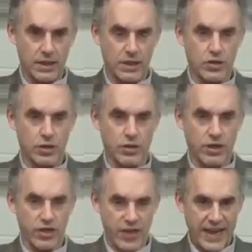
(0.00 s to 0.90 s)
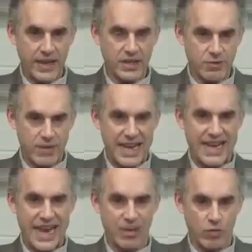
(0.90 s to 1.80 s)
You should learn to think,
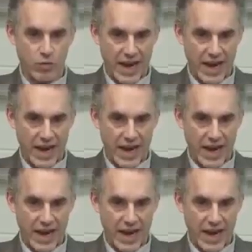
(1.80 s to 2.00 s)
speak, and